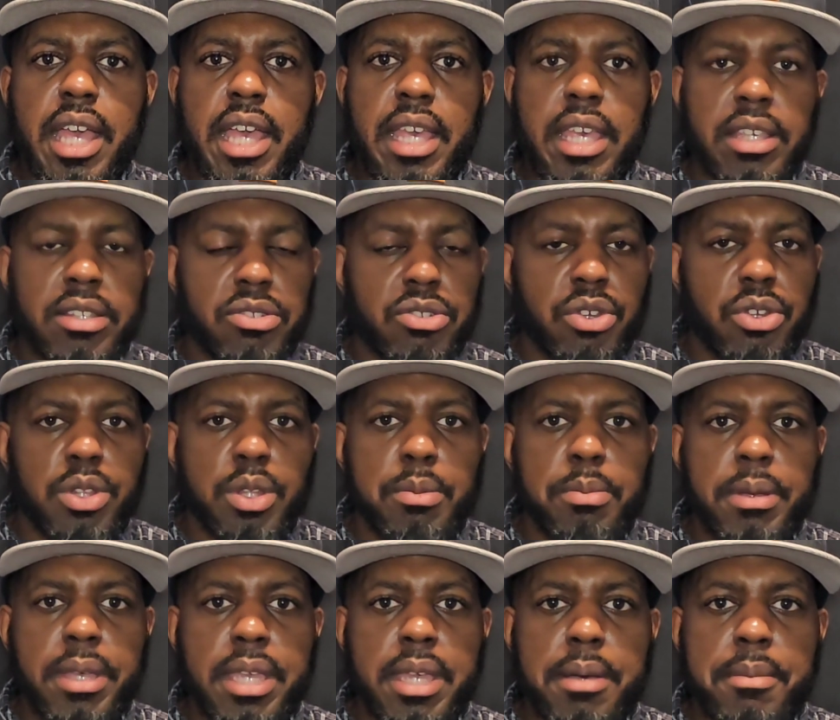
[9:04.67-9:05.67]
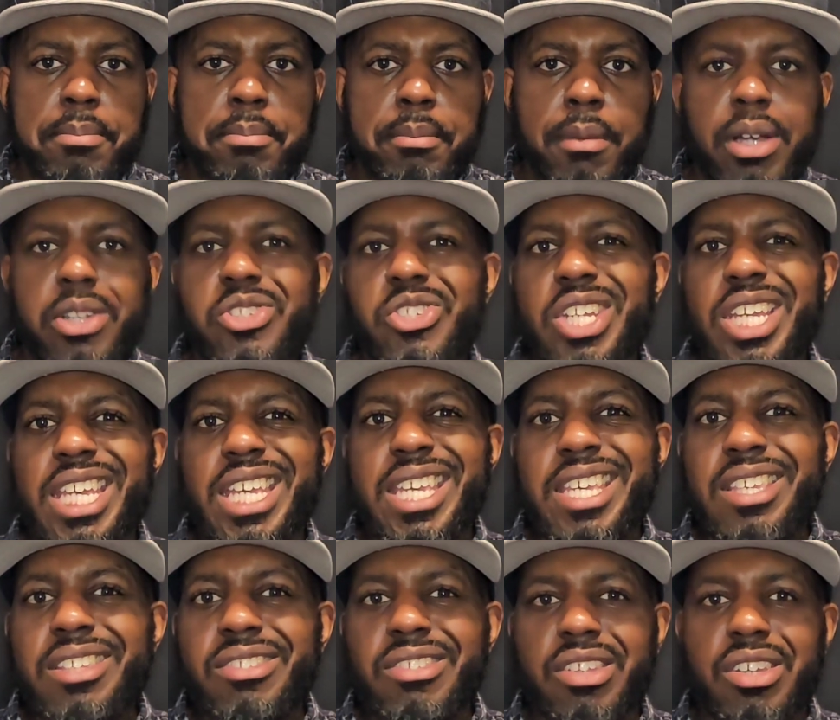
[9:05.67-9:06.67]
it's going to be much
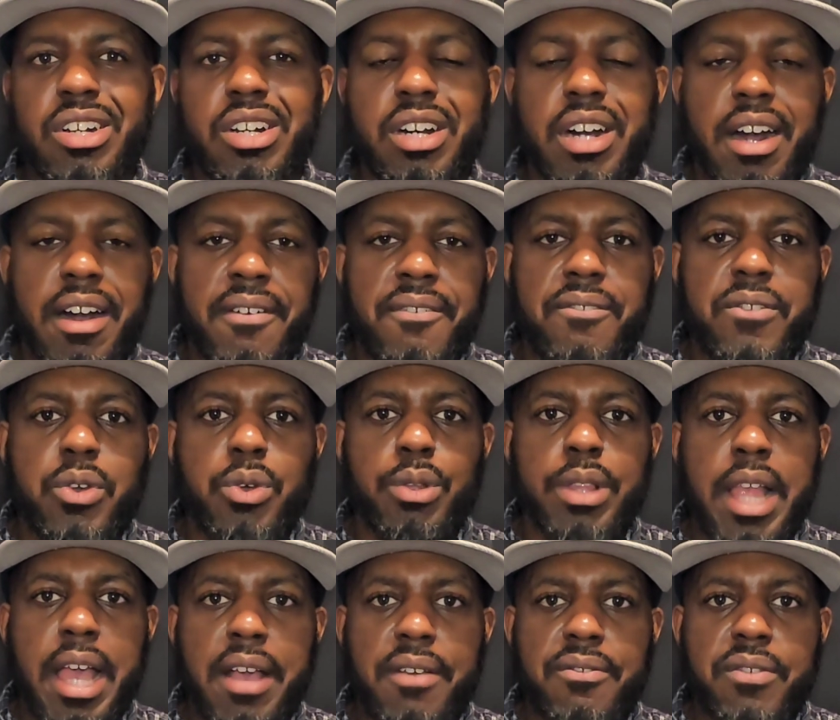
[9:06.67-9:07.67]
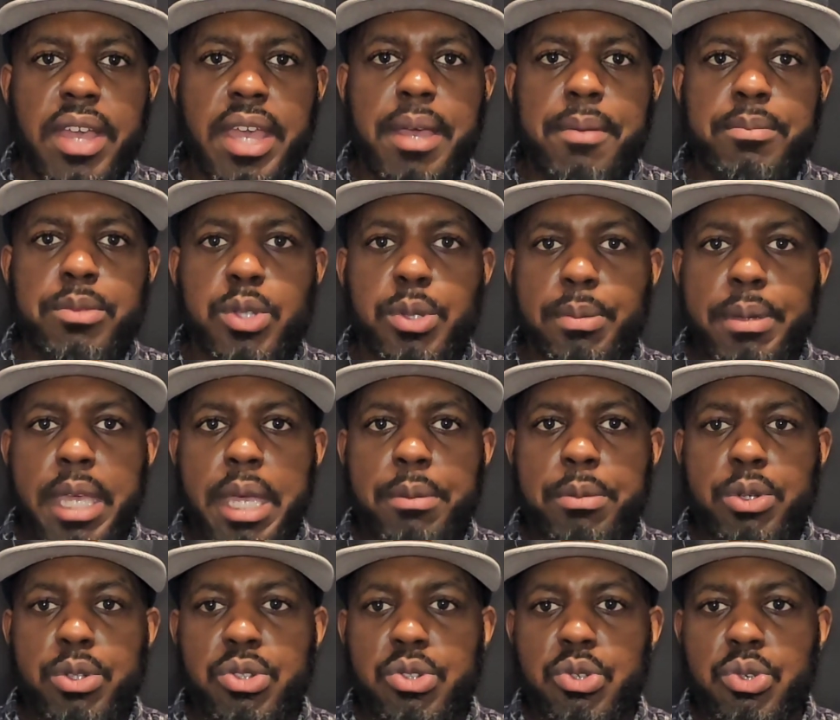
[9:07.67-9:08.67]
easier, I feel like, for him to be
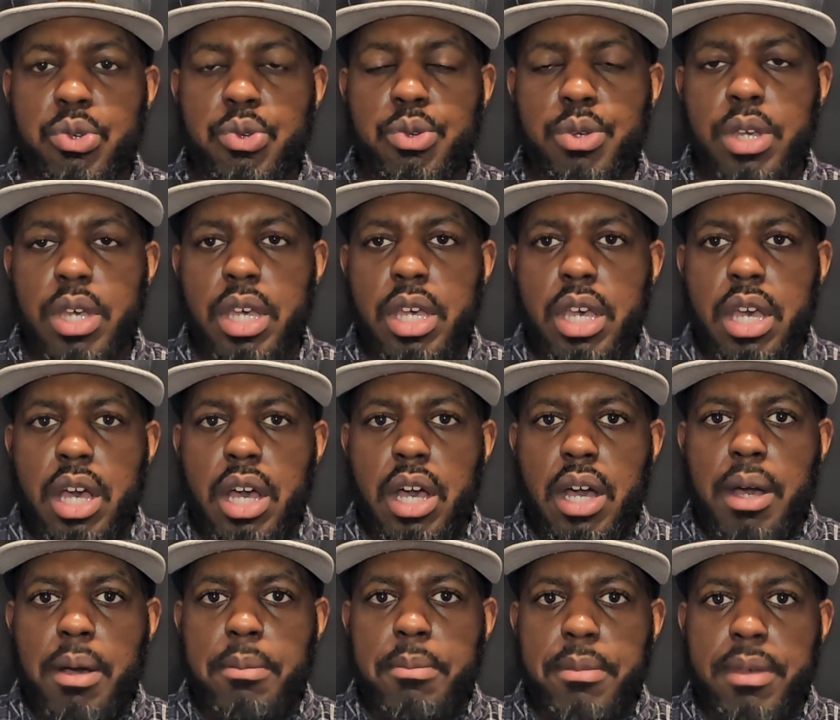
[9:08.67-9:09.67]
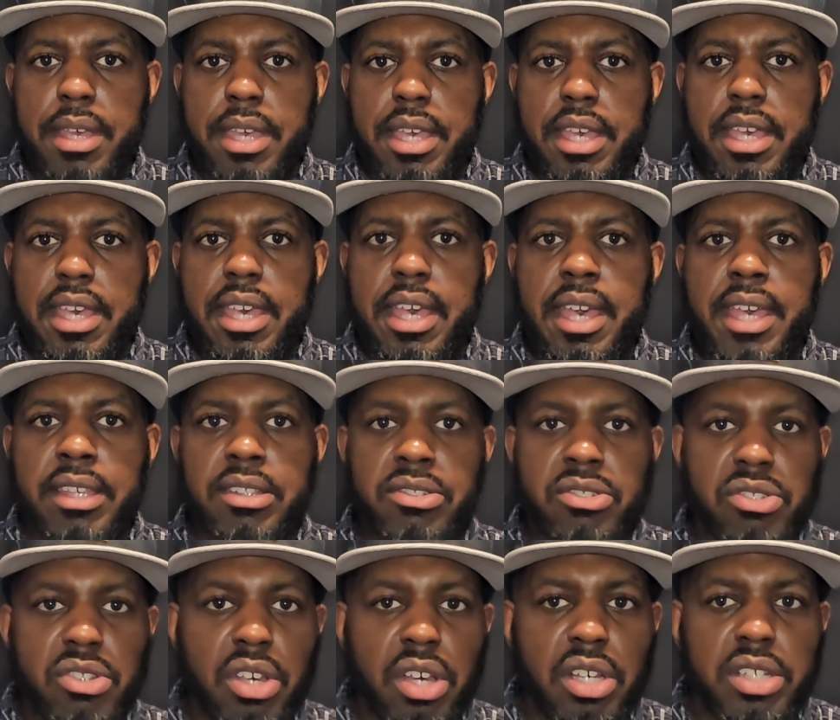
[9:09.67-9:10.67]
able to
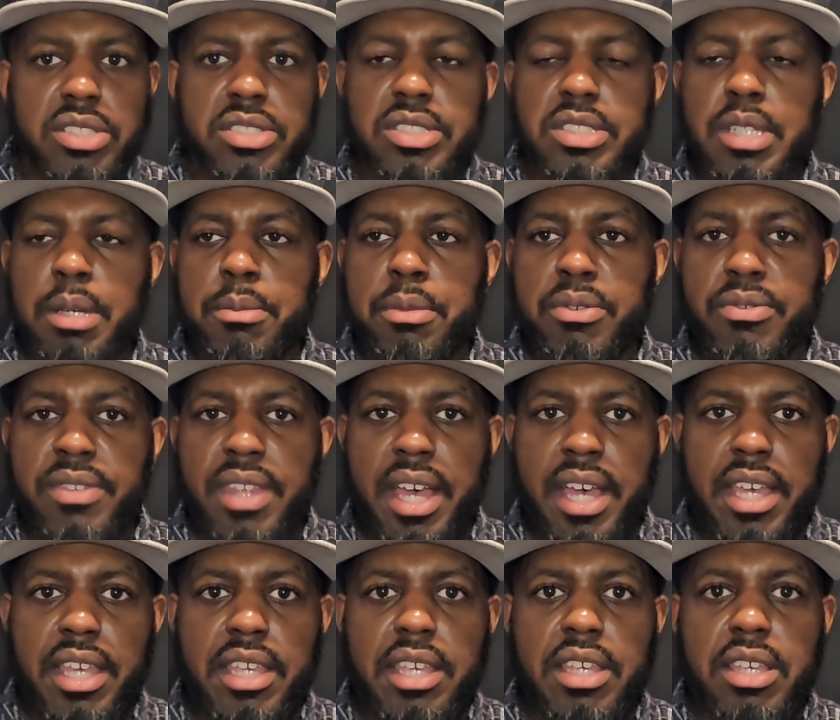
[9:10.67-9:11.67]
exert some of that,